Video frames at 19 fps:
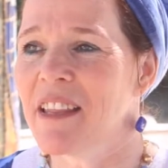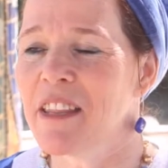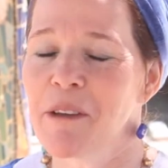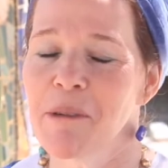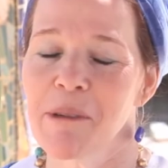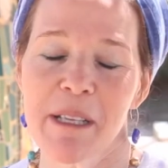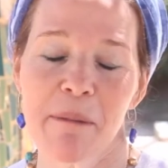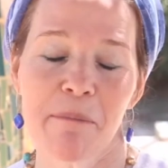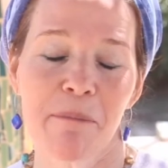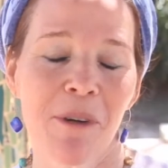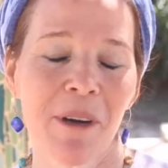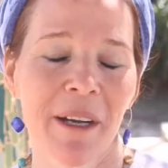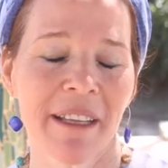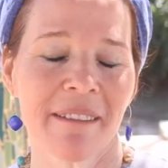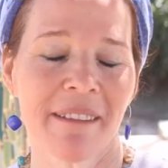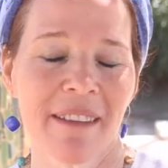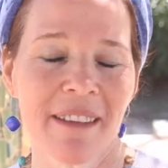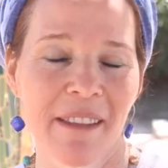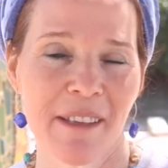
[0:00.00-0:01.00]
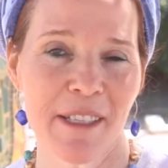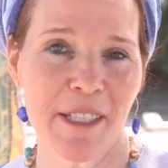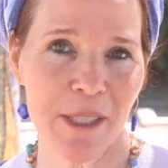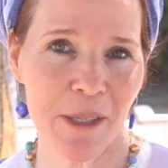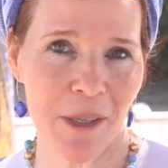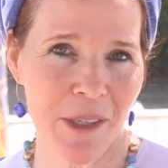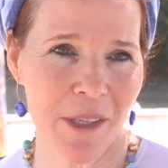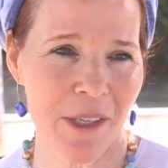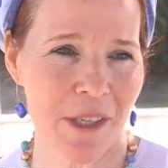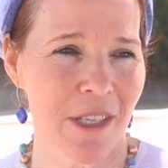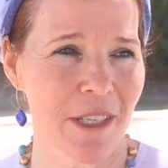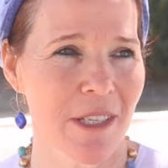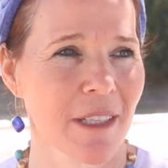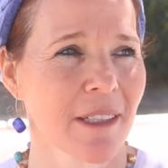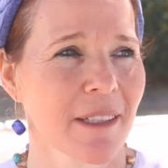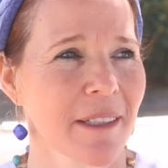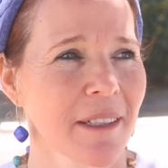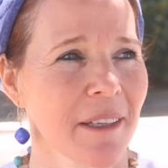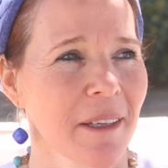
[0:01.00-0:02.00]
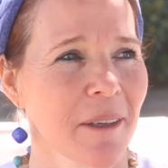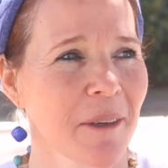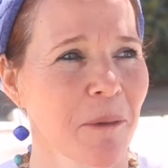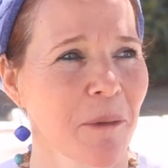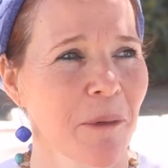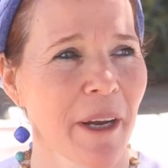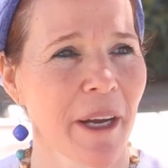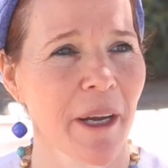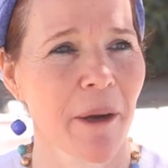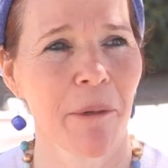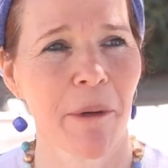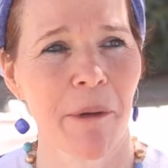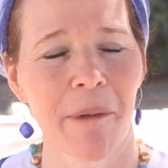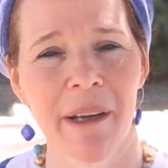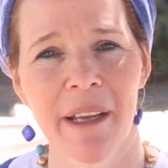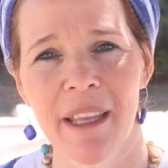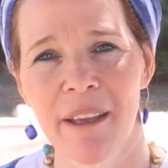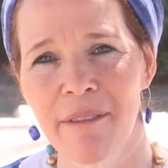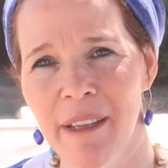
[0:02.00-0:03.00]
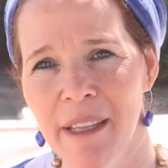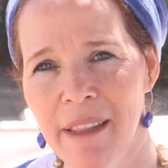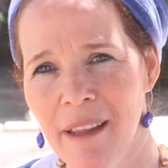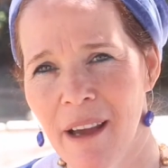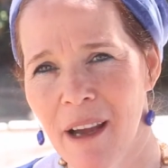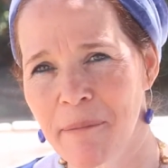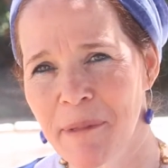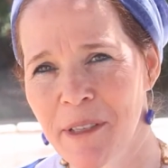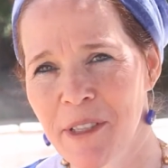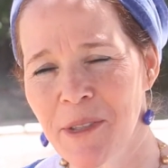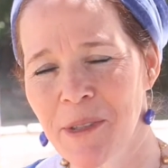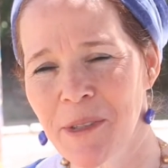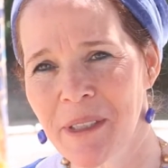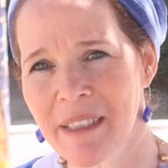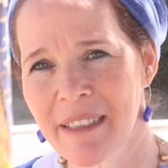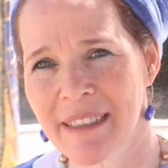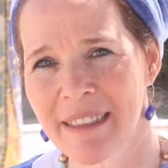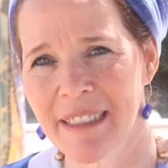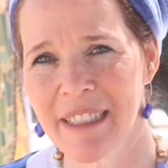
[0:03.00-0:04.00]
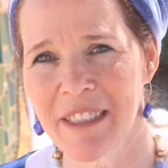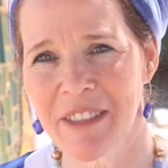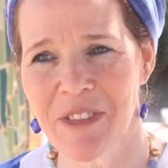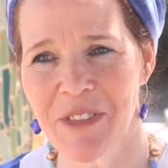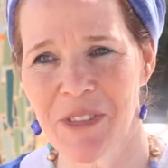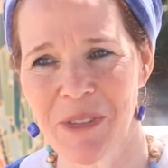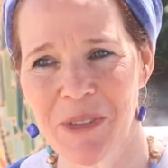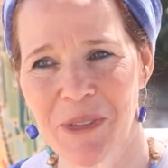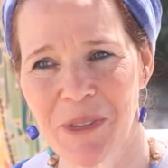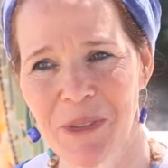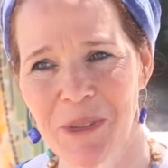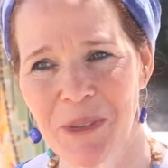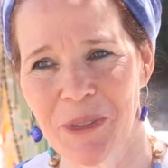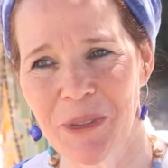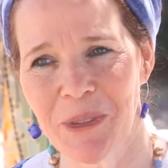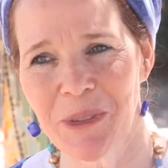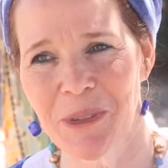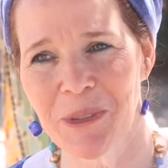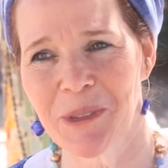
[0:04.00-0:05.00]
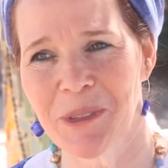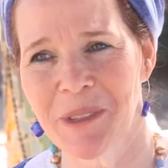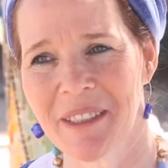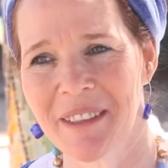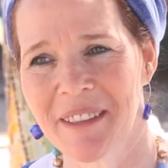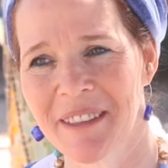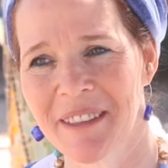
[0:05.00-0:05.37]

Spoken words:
There was a point in the search where we were given the opportunity to